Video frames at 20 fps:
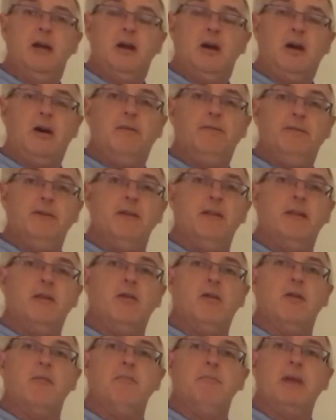often
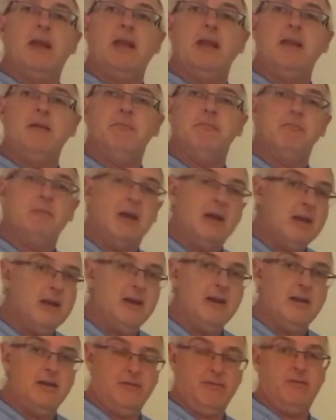there are many,
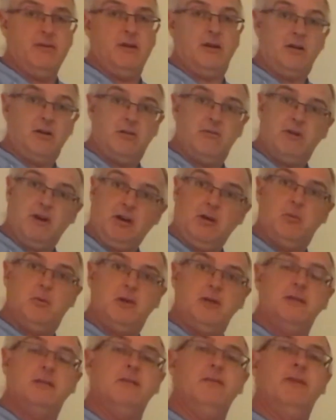many different correct
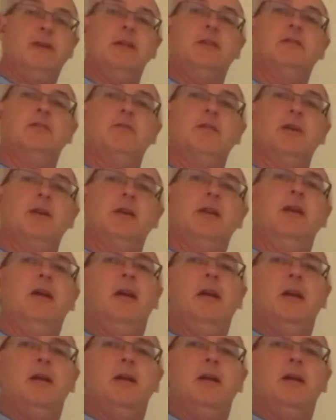ways of answering it.